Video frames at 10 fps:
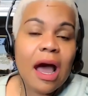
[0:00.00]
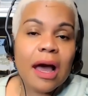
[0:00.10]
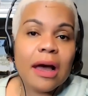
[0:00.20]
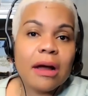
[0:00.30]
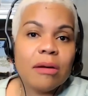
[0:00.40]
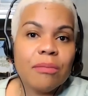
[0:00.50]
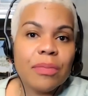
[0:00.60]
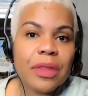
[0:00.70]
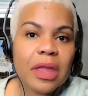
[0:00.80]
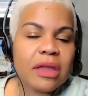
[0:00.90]
um,
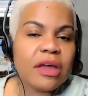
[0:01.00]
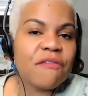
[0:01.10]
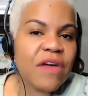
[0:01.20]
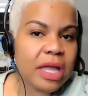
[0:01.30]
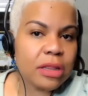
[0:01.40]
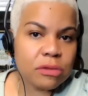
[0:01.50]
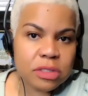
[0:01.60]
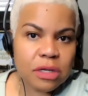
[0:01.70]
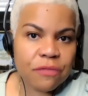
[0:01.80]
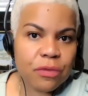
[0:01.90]
and conveying those
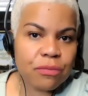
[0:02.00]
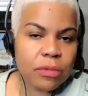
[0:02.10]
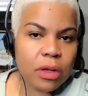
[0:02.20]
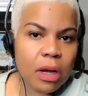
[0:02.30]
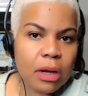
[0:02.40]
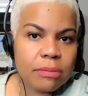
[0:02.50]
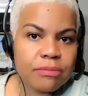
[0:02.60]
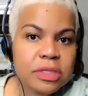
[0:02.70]
different um,